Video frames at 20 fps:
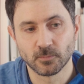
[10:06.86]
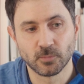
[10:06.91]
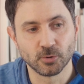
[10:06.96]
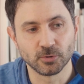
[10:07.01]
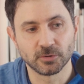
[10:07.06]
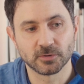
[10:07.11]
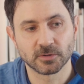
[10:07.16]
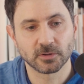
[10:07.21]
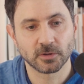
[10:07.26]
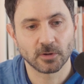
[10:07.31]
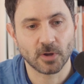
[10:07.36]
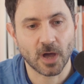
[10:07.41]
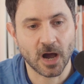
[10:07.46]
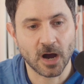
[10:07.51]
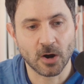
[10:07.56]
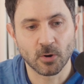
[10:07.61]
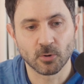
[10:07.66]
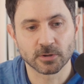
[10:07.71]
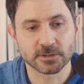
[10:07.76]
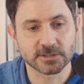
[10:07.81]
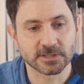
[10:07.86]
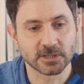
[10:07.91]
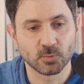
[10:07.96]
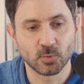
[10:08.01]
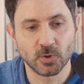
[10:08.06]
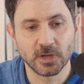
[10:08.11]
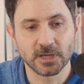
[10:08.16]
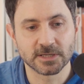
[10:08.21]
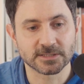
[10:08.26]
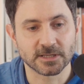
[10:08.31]
put hours and
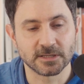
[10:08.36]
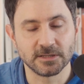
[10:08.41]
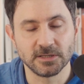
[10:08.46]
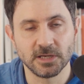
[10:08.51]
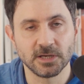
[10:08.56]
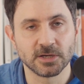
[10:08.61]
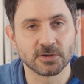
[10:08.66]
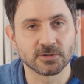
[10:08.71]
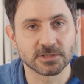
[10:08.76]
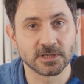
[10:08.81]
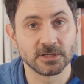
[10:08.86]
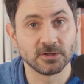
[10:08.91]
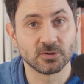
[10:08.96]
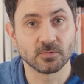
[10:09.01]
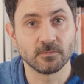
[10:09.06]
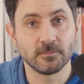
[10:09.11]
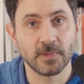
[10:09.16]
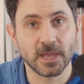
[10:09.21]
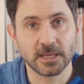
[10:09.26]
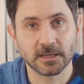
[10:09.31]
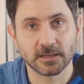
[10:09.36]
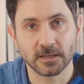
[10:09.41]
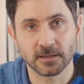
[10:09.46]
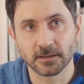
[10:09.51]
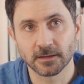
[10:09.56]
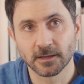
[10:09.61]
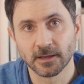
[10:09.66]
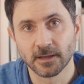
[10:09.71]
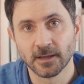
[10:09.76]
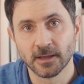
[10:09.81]
weeks and years into
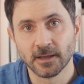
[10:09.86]
making